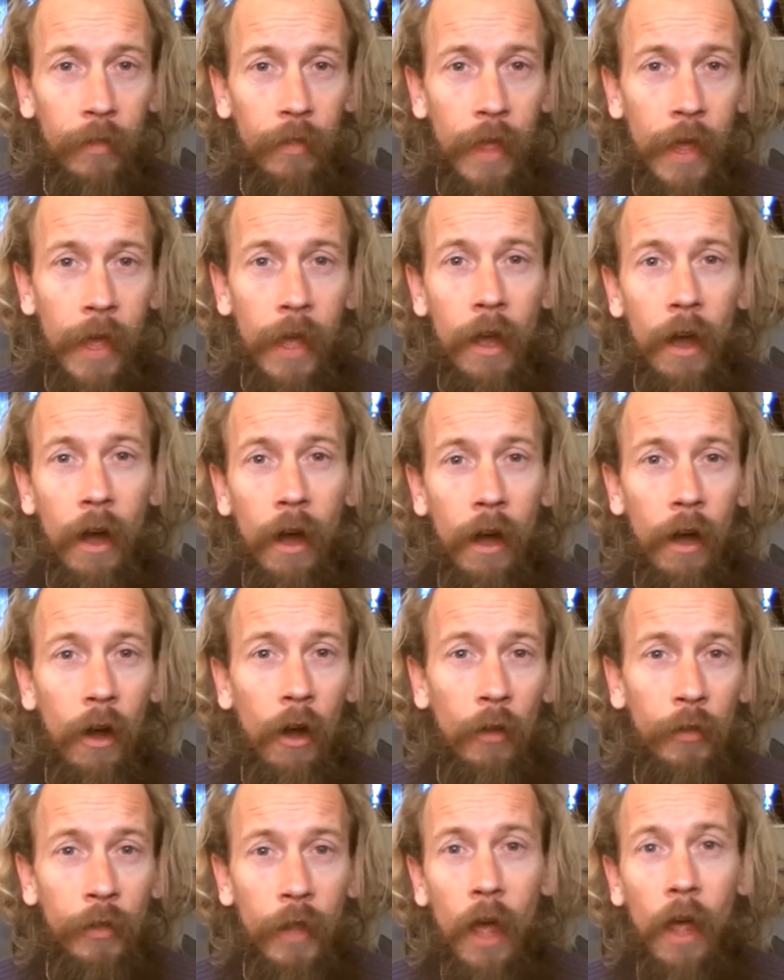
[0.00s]
They are
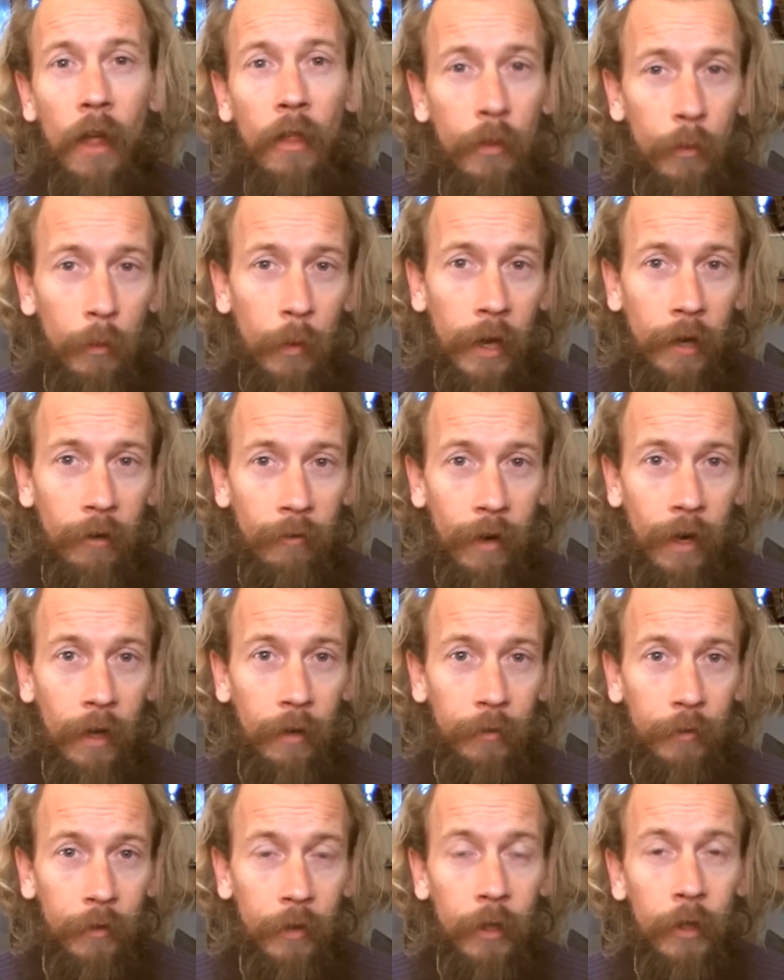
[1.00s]
on the other way
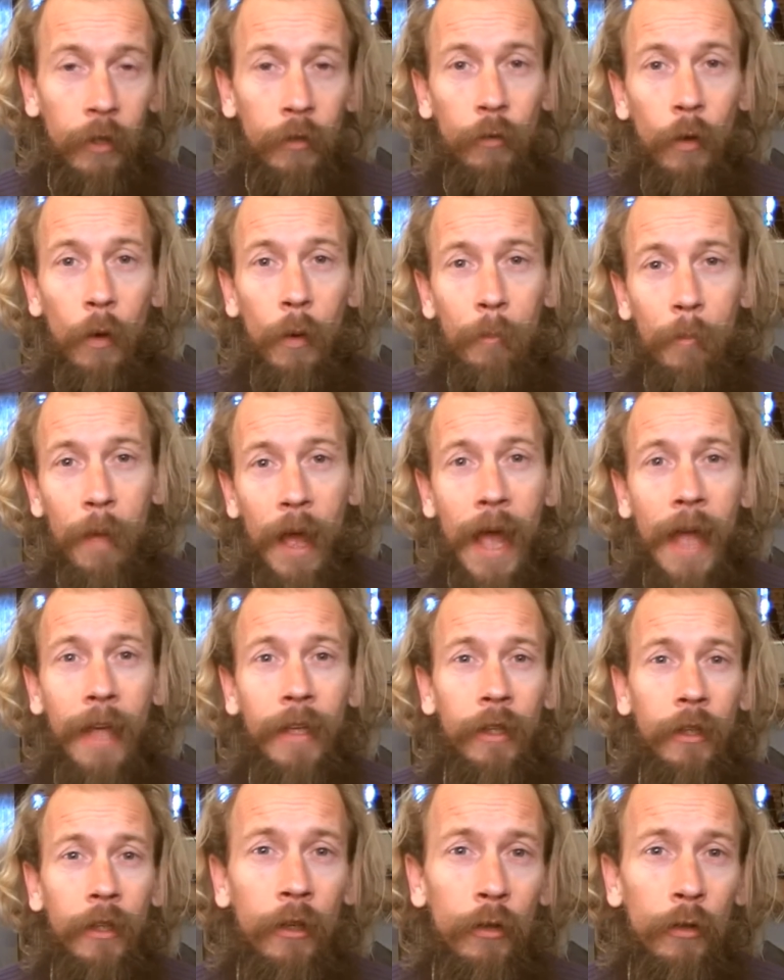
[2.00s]
around. So a
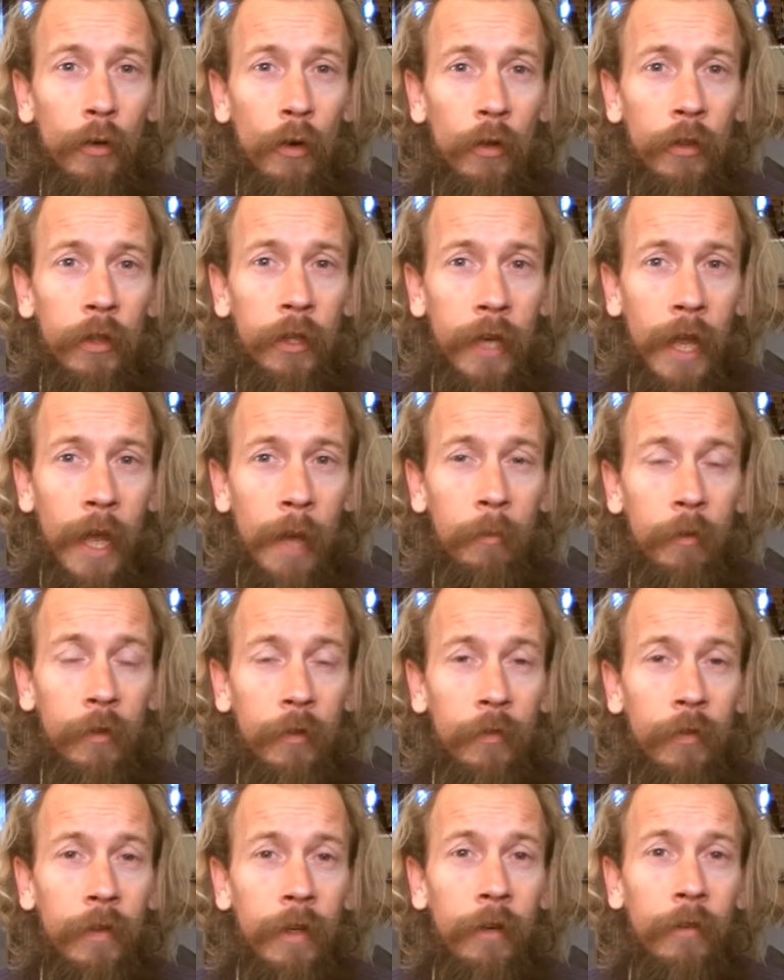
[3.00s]
man northern
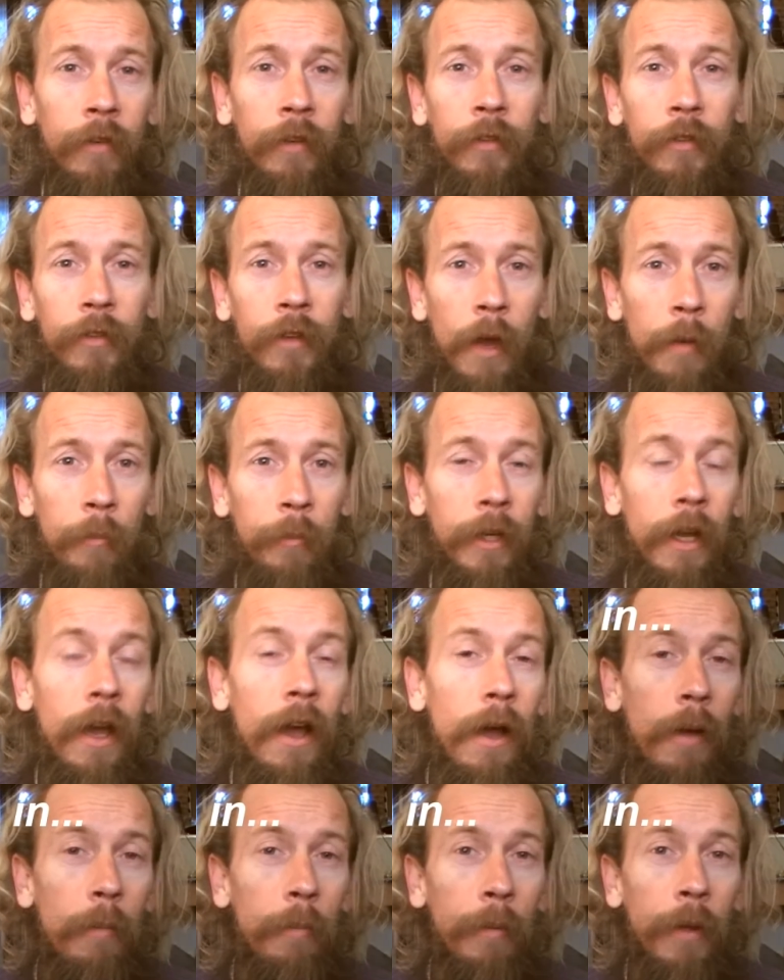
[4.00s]
hemisphere is coming
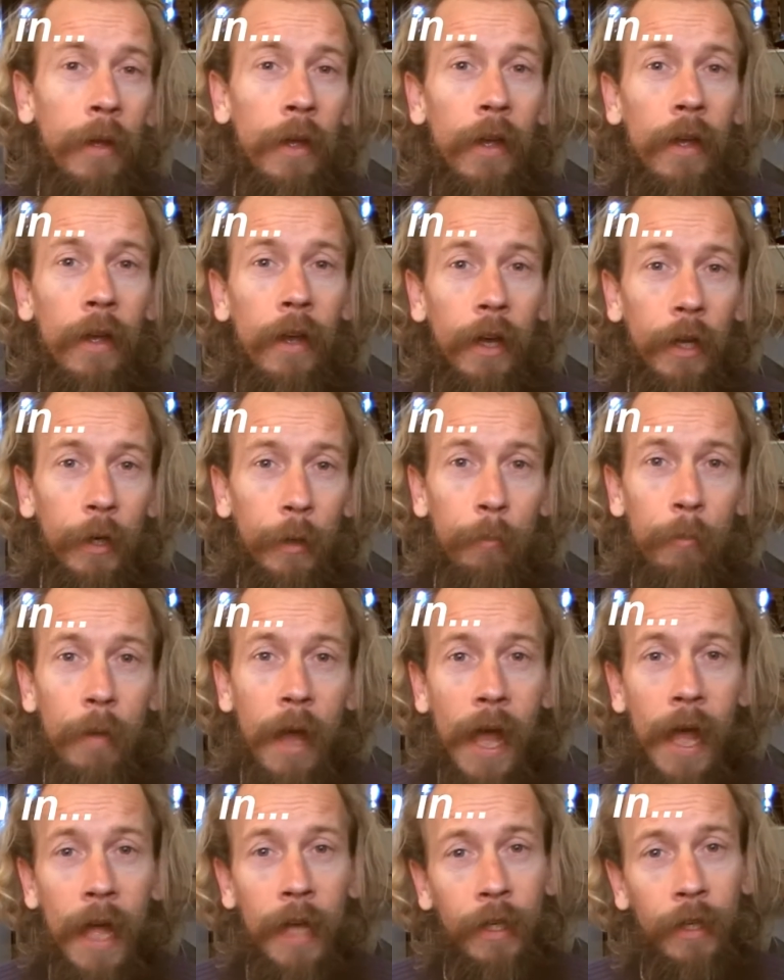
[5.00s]
up, and a
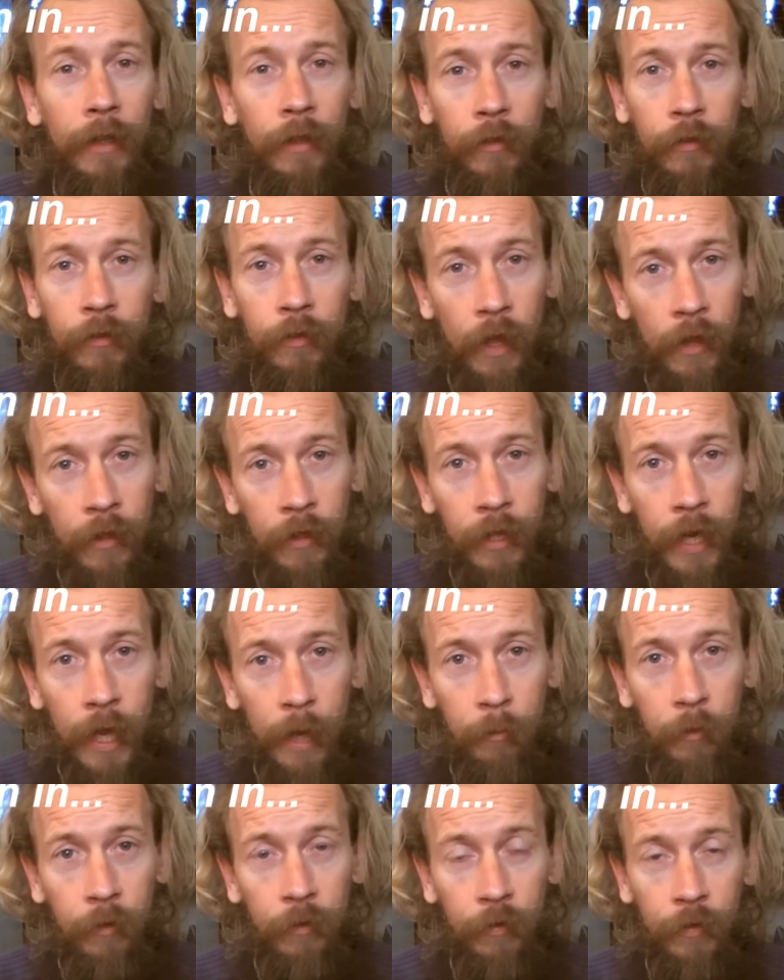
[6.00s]
man in the southern
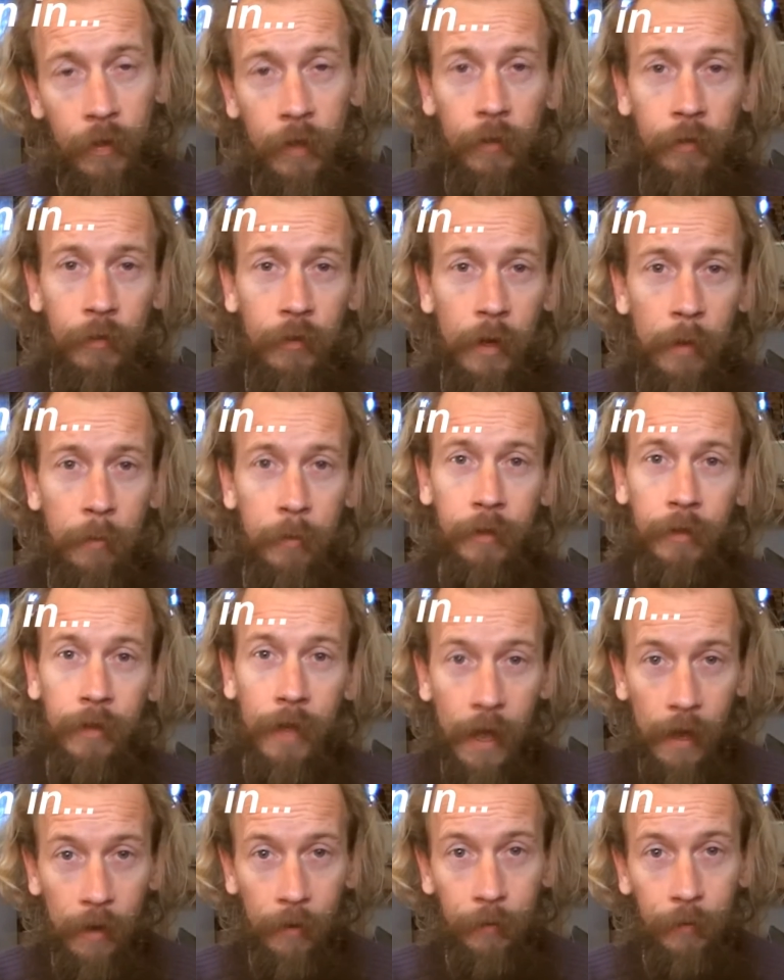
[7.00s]
hemisphere is coming
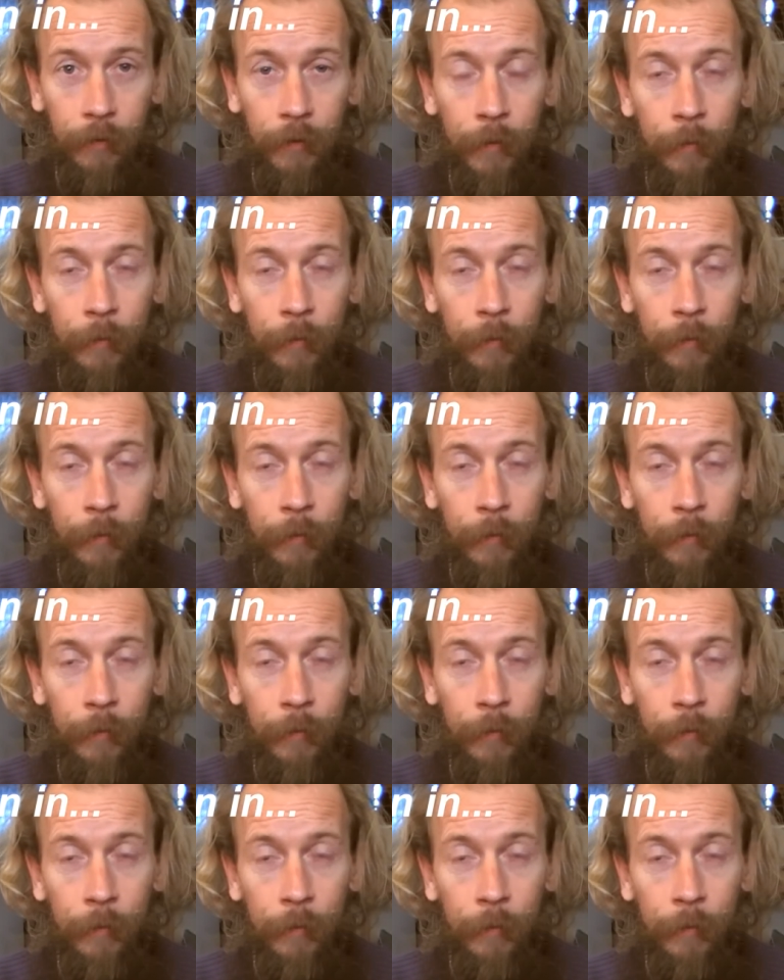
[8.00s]
down.